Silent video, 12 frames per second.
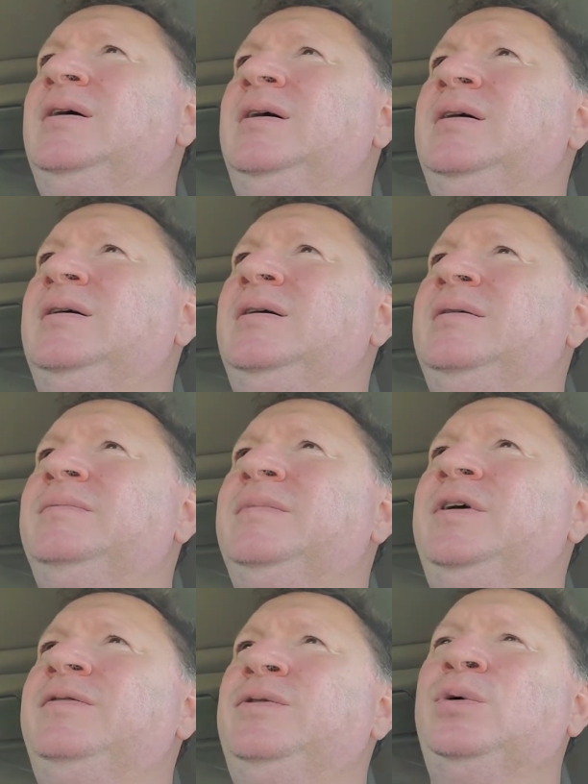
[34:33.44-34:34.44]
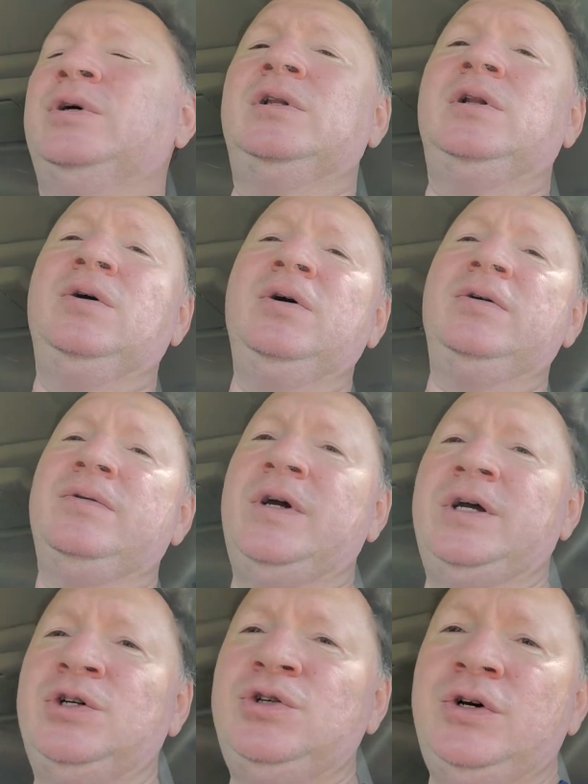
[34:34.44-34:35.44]
uh, if you want longer
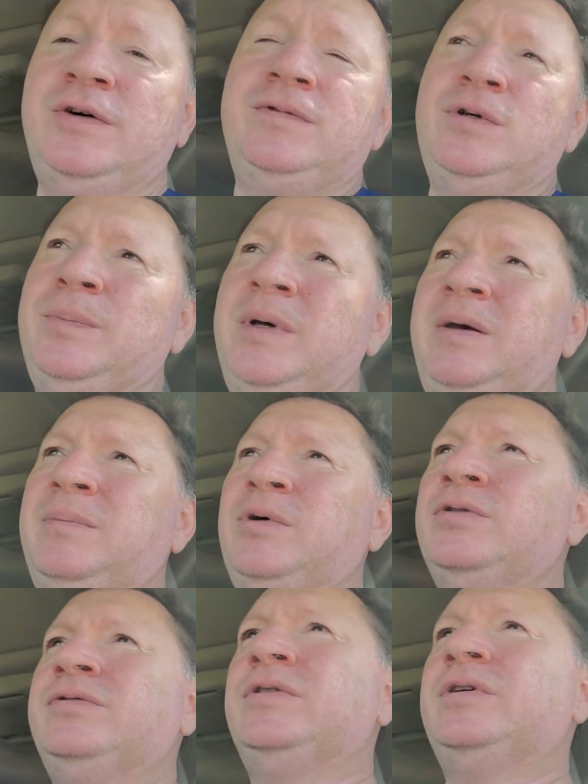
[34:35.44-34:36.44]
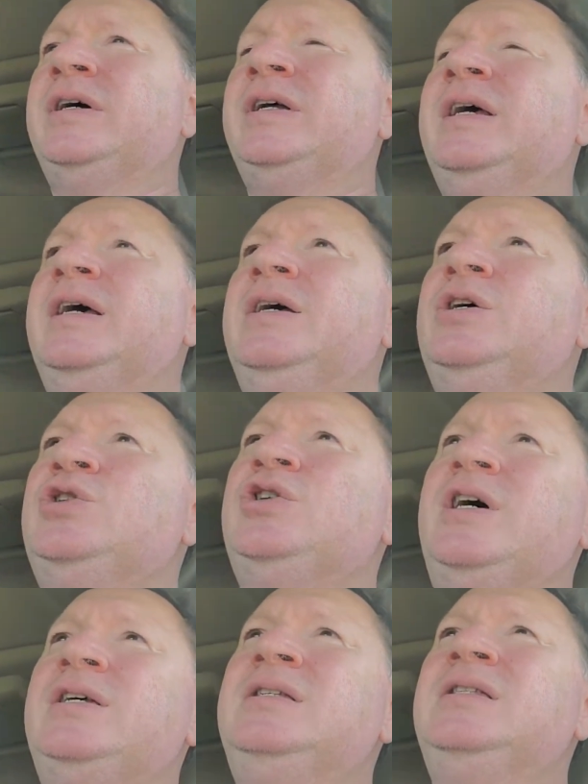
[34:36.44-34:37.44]
range, you have to pay more for it
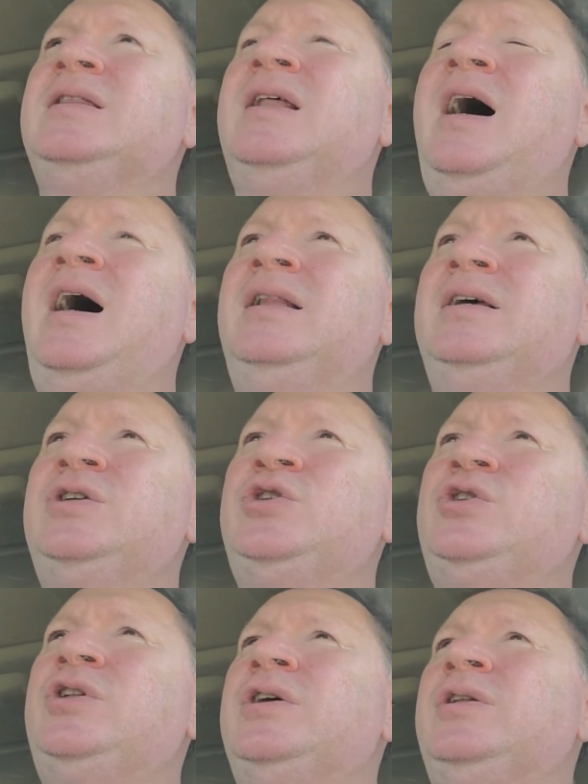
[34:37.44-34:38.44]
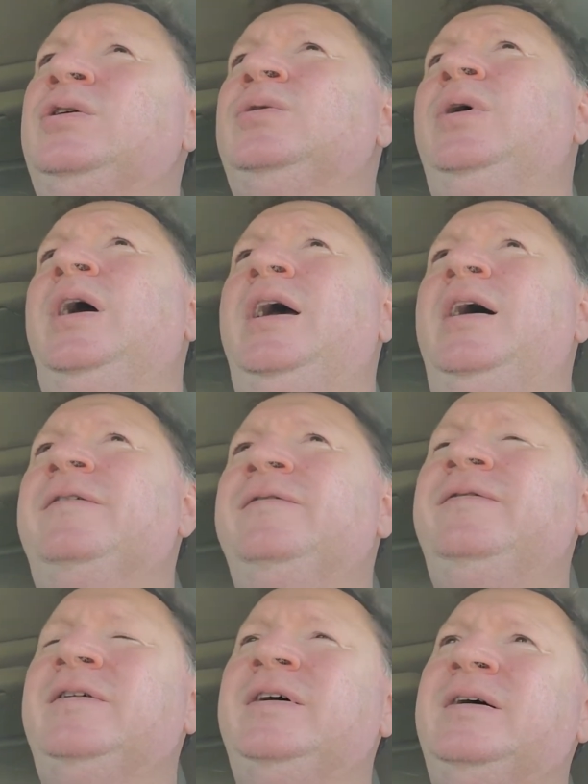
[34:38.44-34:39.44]
just the knowledge that you
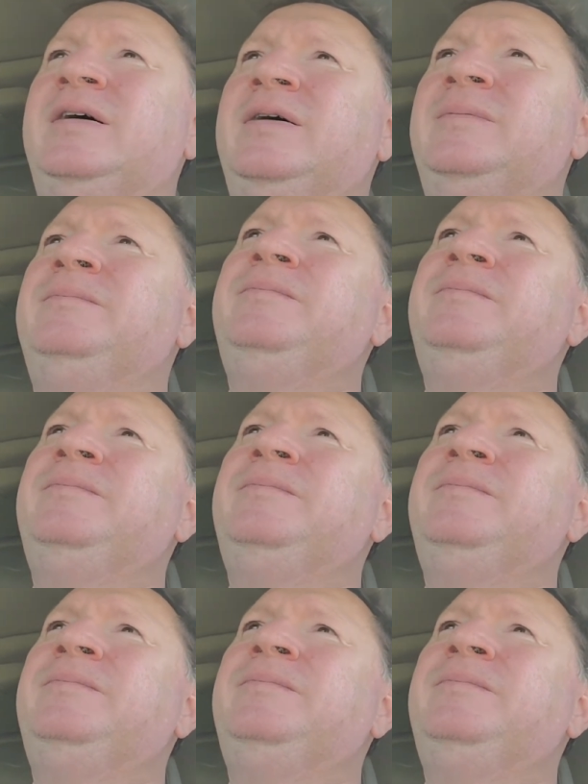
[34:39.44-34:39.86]
have uh,